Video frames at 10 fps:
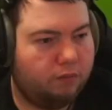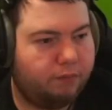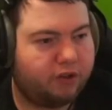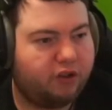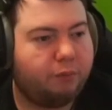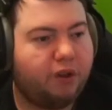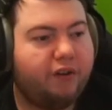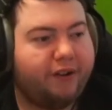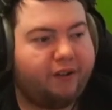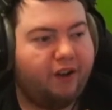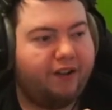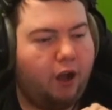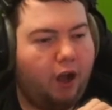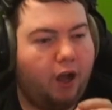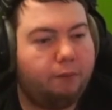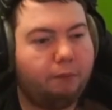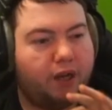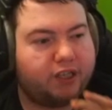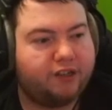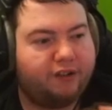But to be honest, guys, I
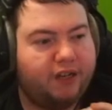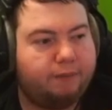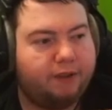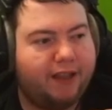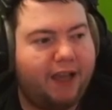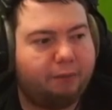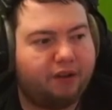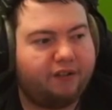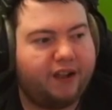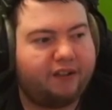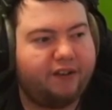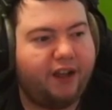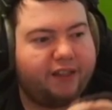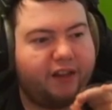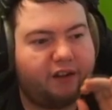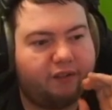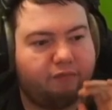might just leave it there because there's nothing